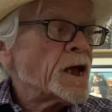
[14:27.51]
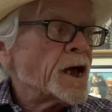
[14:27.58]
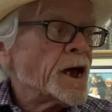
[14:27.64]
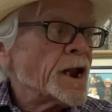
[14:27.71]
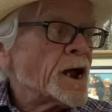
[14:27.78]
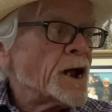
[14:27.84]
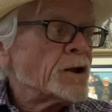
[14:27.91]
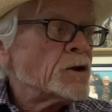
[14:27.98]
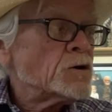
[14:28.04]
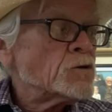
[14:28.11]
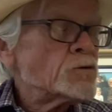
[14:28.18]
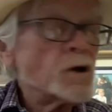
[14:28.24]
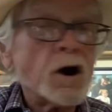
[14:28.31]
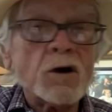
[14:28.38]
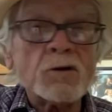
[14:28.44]
And I know
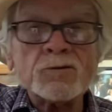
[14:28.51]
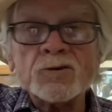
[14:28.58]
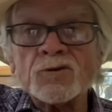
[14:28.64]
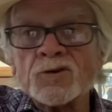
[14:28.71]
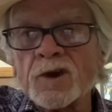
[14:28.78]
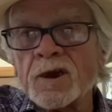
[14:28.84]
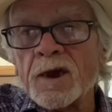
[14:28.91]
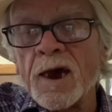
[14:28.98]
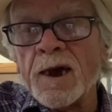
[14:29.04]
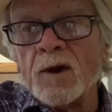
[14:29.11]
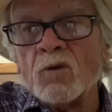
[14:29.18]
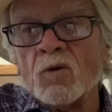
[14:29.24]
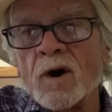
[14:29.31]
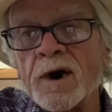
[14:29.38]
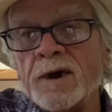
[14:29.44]
y'all just
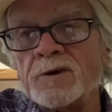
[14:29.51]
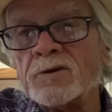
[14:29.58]
can't wait.